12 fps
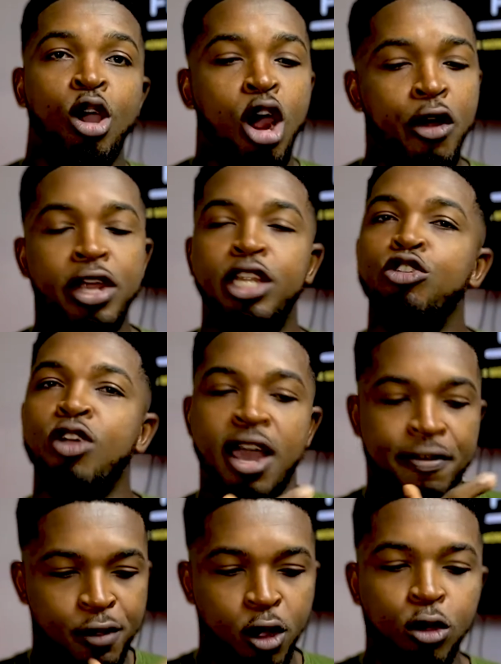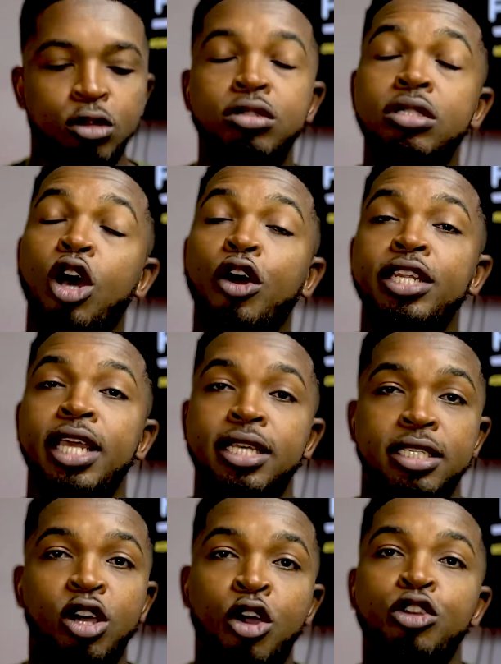Already you have your own
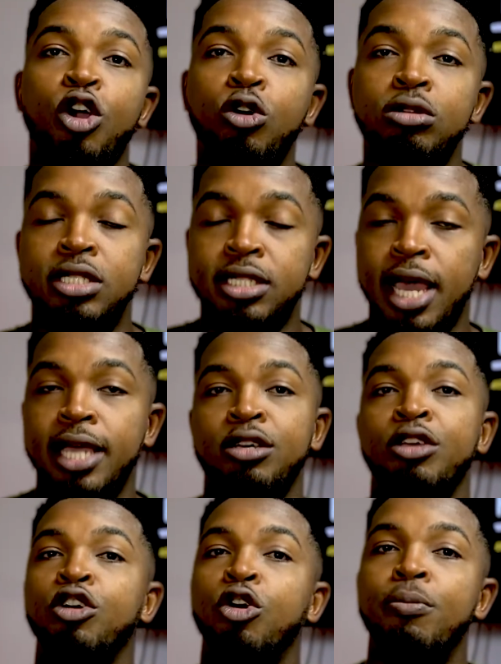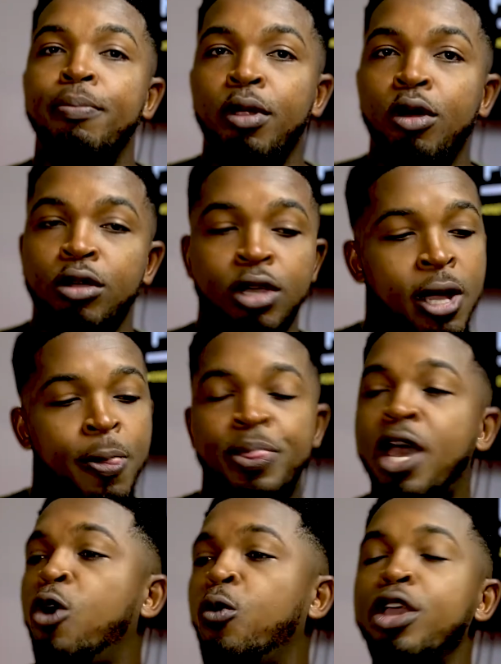audience on your own site, on your own blog.
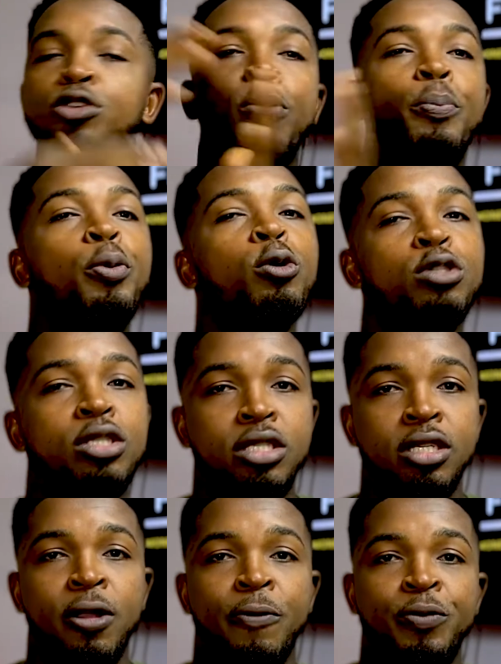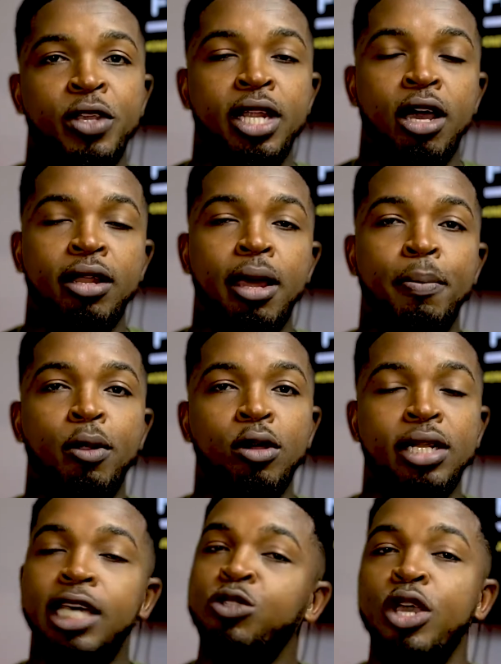Now when you post in another blog,
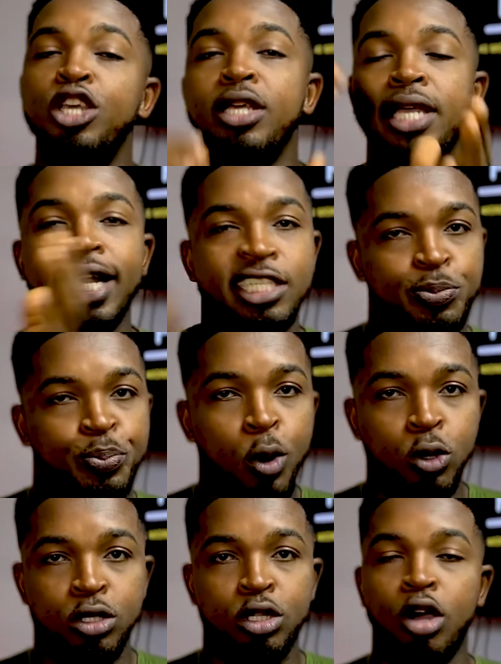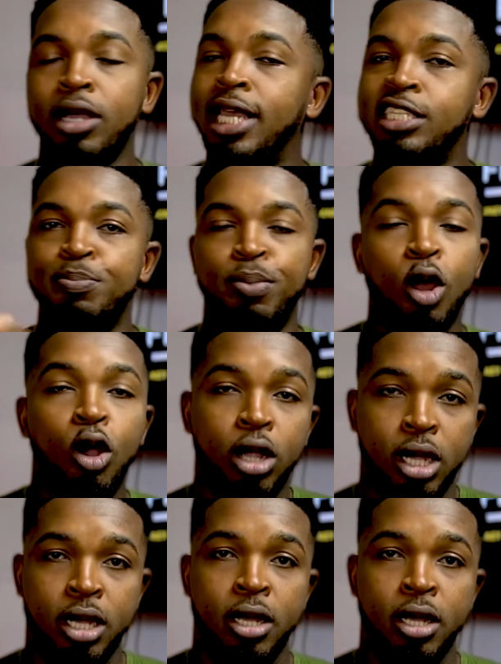that's when you guest post or guest blog,